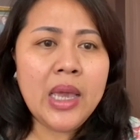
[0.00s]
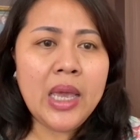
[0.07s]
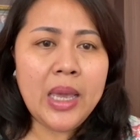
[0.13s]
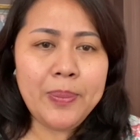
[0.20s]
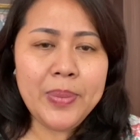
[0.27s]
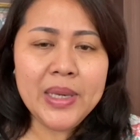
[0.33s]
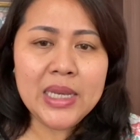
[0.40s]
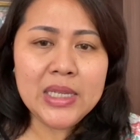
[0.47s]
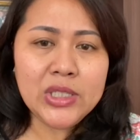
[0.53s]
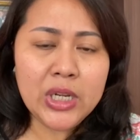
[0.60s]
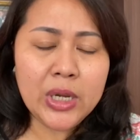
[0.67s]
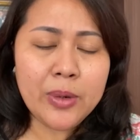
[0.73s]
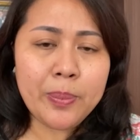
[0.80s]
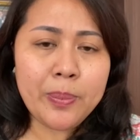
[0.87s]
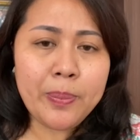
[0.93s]

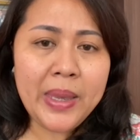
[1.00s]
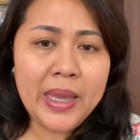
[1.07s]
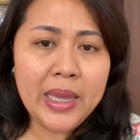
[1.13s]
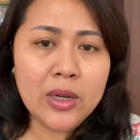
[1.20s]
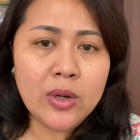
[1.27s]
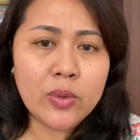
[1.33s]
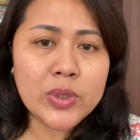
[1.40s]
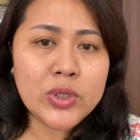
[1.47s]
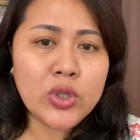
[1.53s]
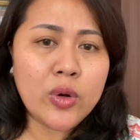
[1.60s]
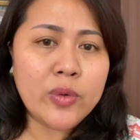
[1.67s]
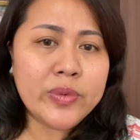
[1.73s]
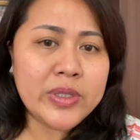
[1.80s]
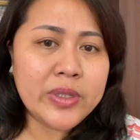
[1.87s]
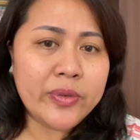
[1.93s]
Epigastric pain was
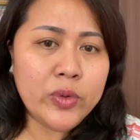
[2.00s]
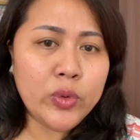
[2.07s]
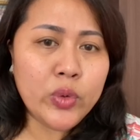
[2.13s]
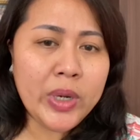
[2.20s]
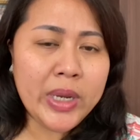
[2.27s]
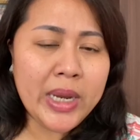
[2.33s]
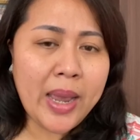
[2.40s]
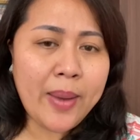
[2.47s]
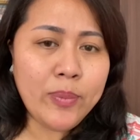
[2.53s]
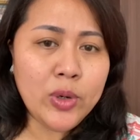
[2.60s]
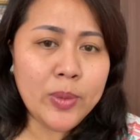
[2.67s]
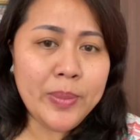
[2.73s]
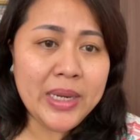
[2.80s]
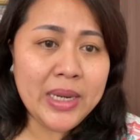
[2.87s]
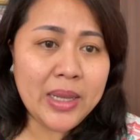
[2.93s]
observed during
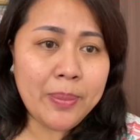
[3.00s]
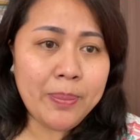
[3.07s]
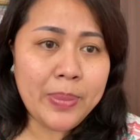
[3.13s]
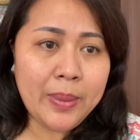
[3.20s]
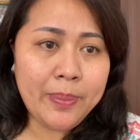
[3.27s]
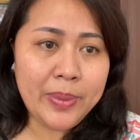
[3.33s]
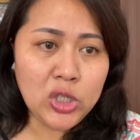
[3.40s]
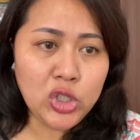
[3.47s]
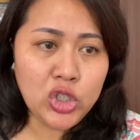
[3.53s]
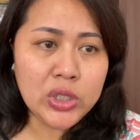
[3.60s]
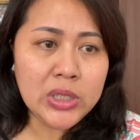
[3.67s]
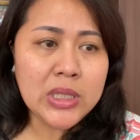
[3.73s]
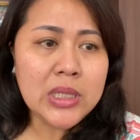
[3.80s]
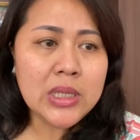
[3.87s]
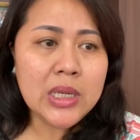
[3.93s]
abdominal
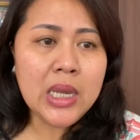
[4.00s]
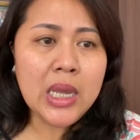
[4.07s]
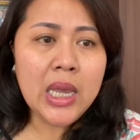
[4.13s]
palpation,